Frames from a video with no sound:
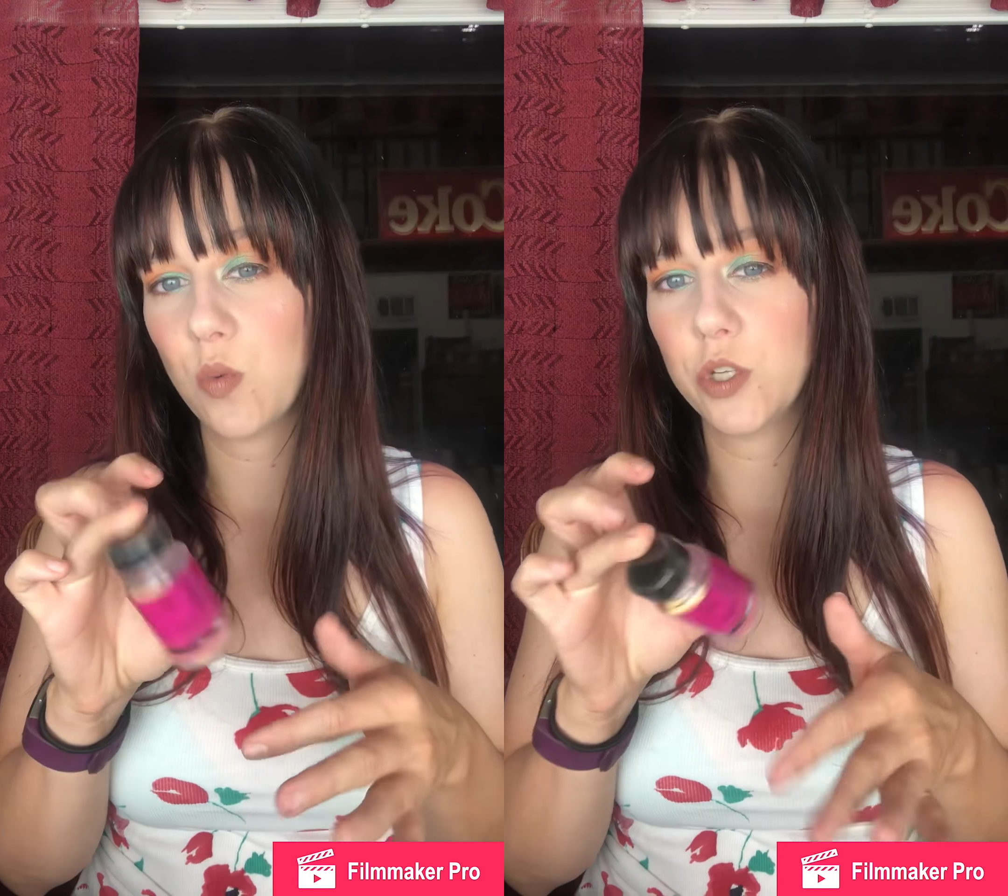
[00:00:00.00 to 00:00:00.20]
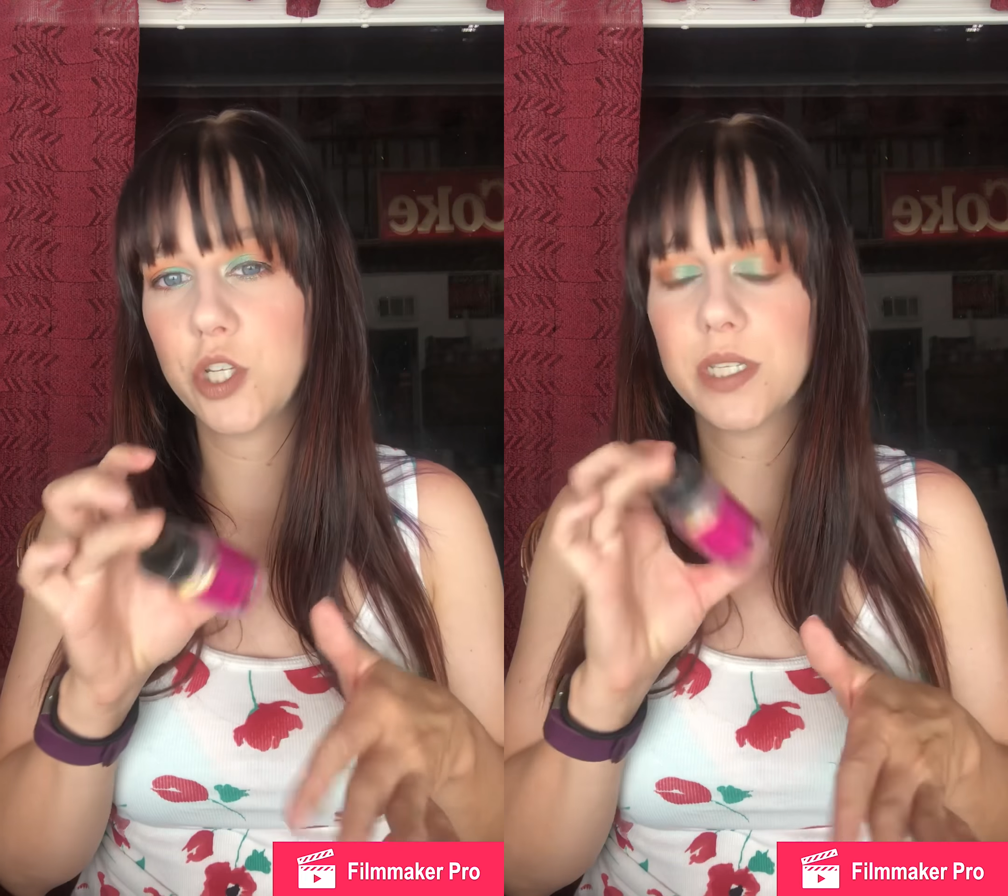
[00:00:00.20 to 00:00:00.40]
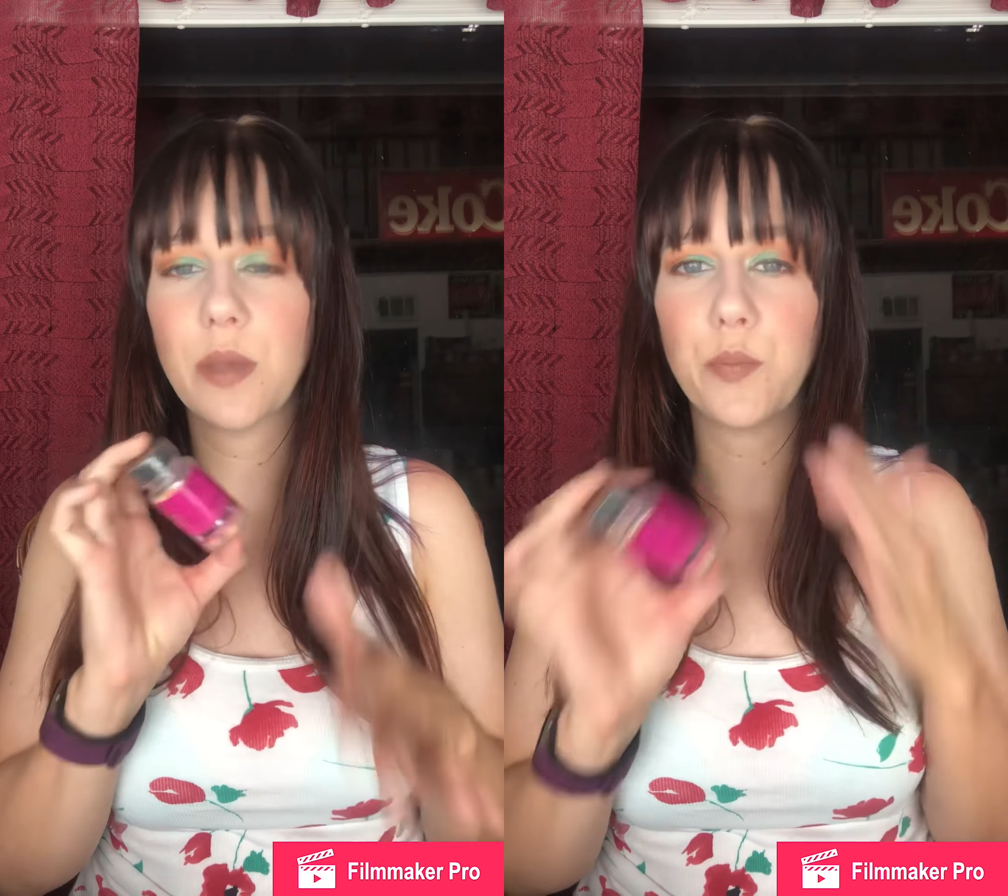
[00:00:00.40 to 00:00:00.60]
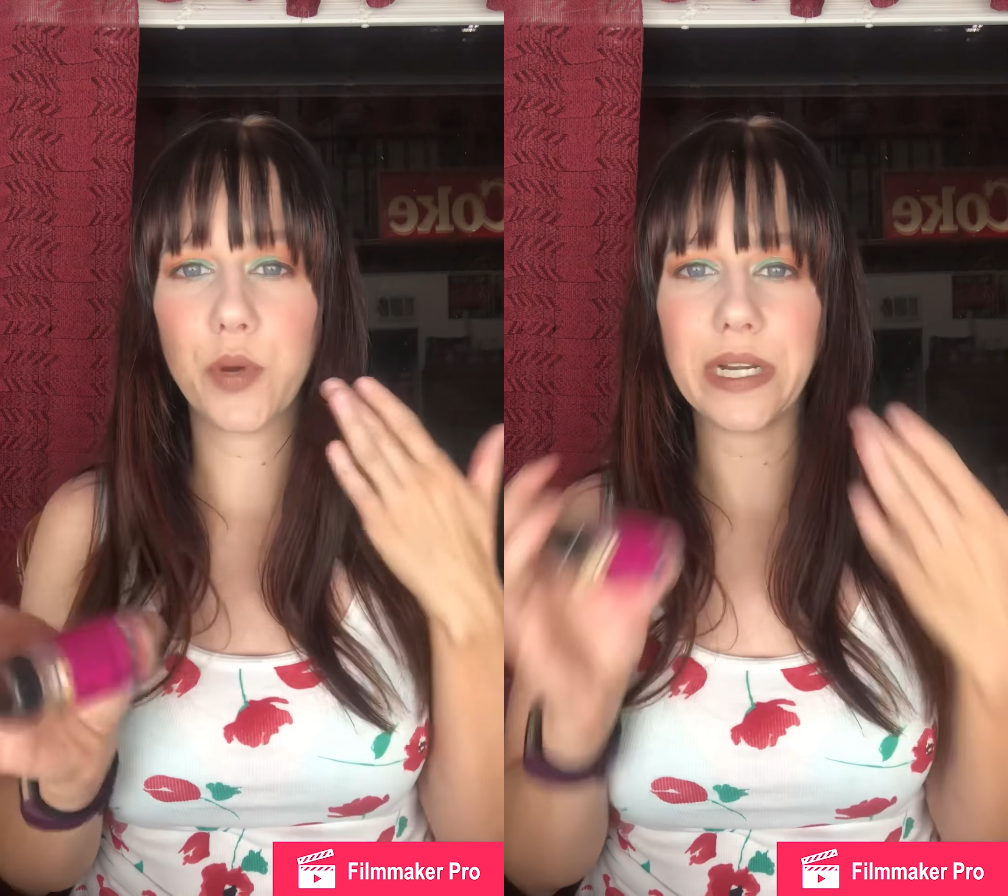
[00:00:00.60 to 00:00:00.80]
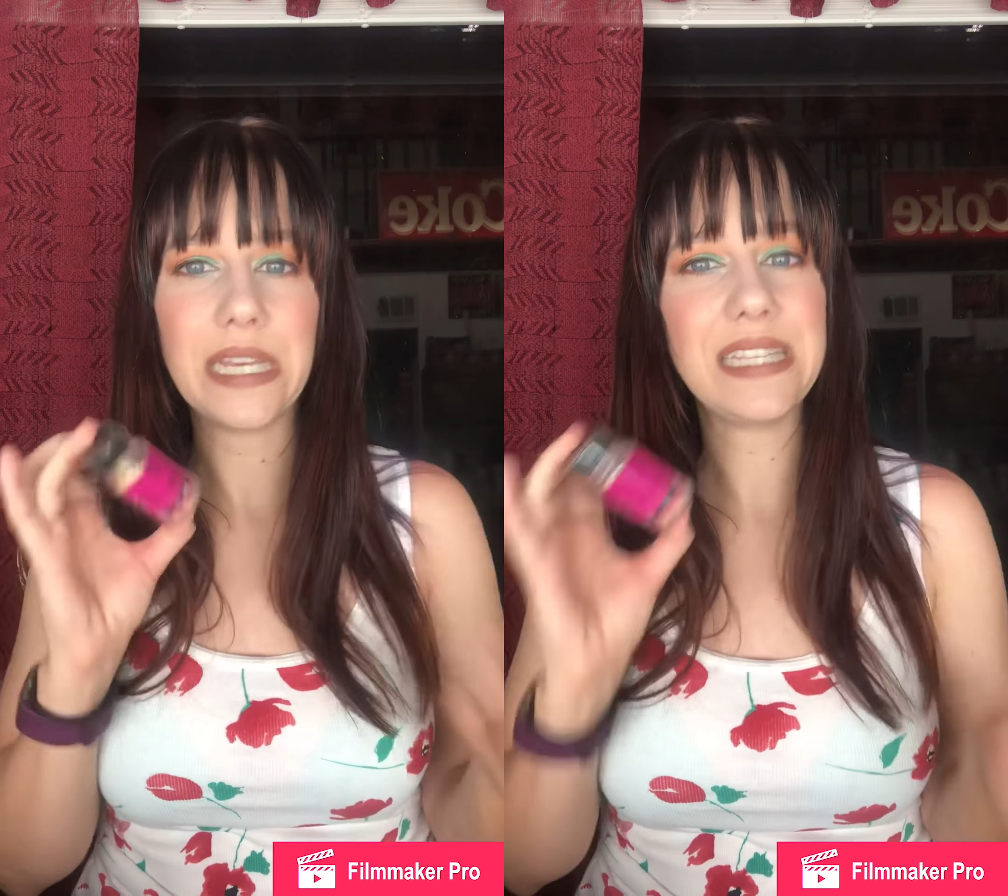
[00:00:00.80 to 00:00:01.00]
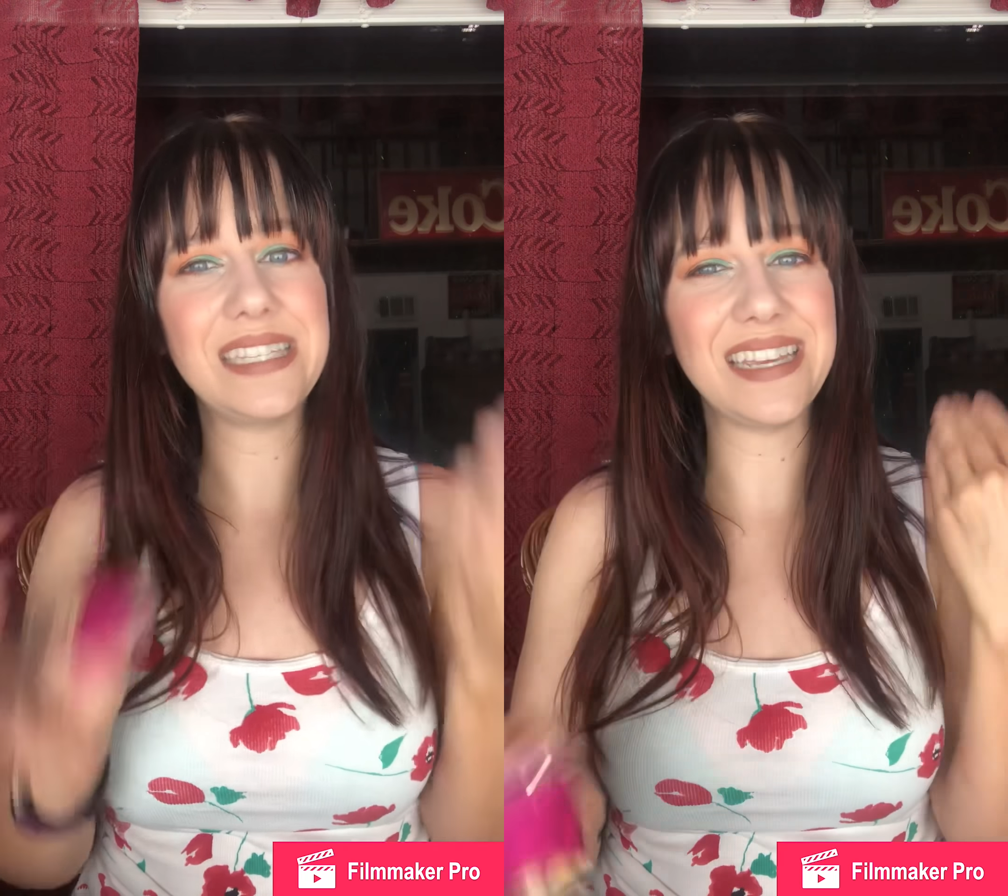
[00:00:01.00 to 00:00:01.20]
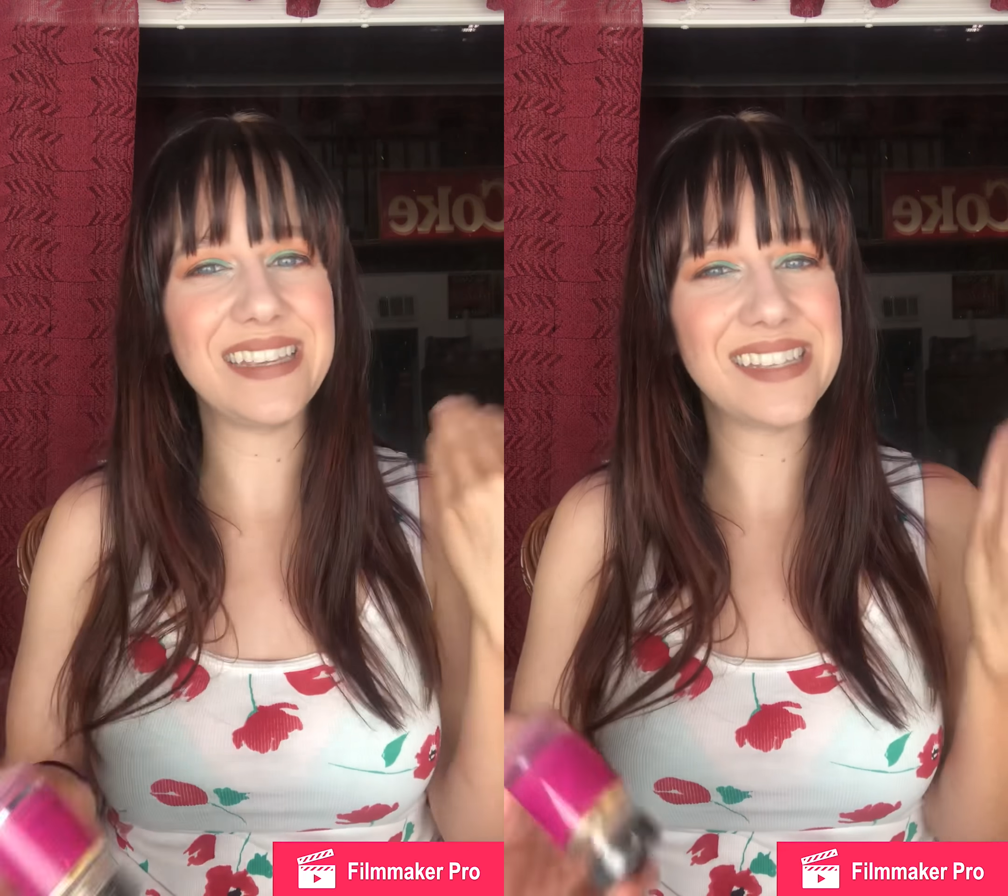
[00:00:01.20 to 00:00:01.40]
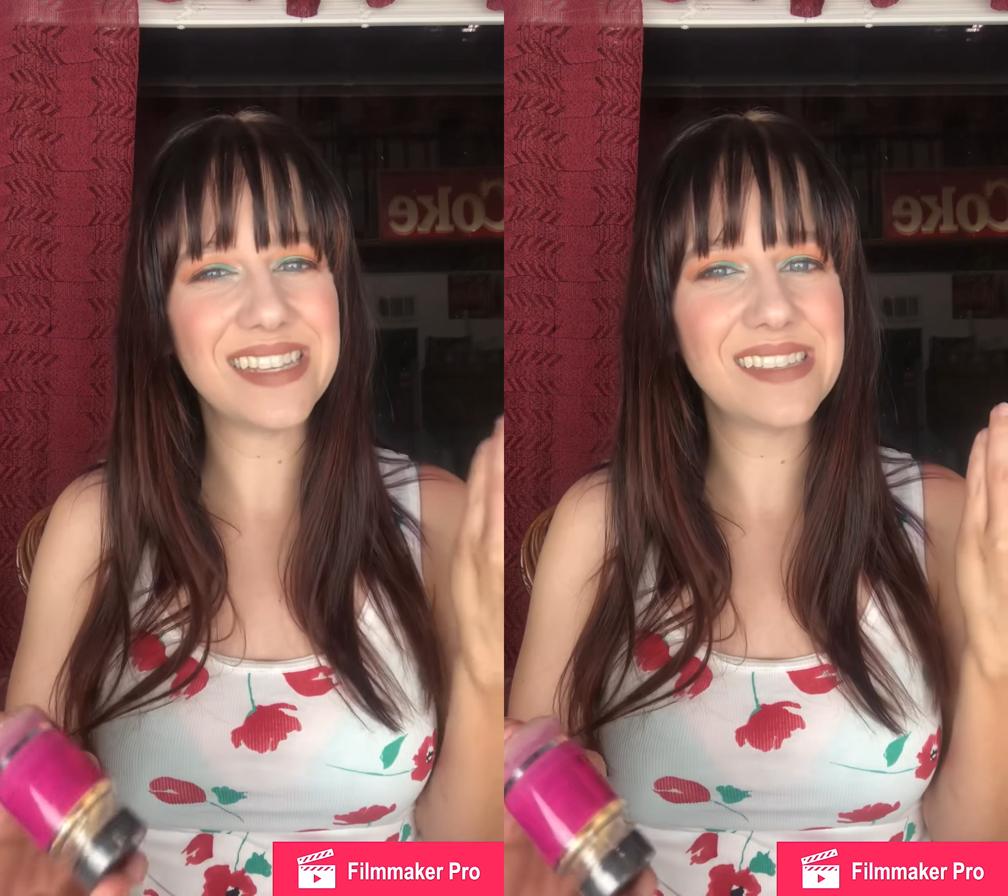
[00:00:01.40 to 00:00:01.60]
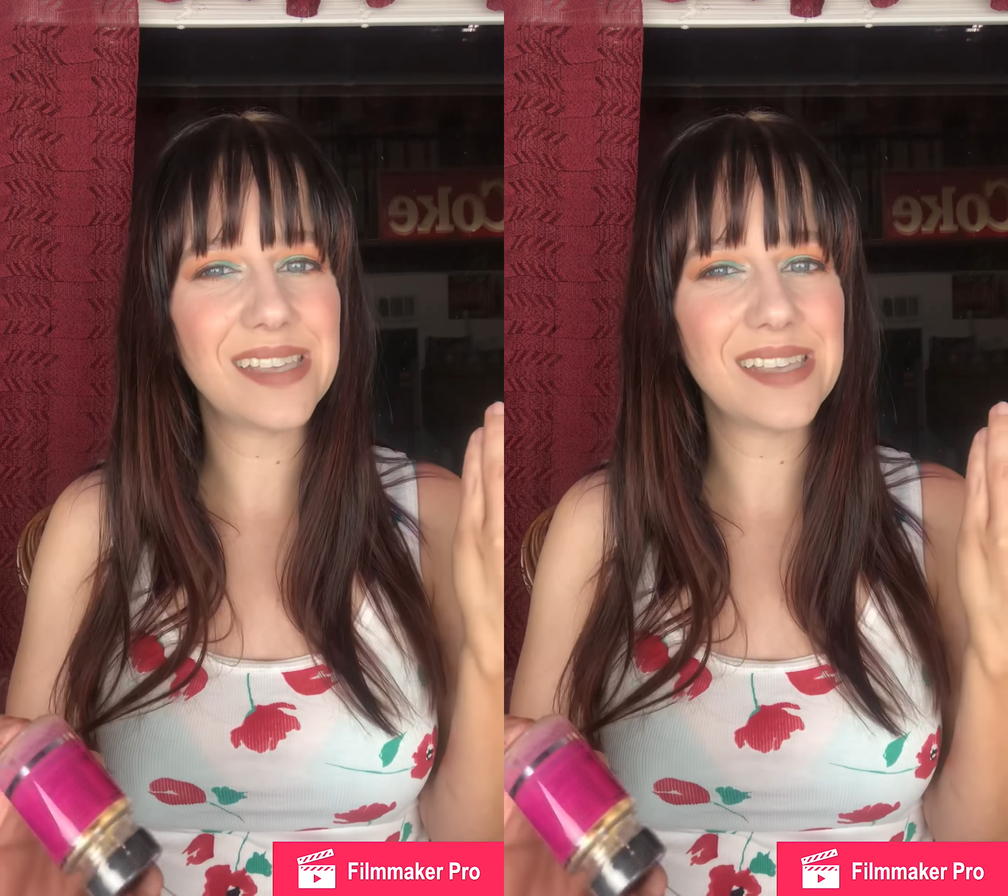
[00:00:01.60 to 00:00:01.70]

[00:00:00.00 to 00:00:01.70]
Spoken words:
which is a pretty decent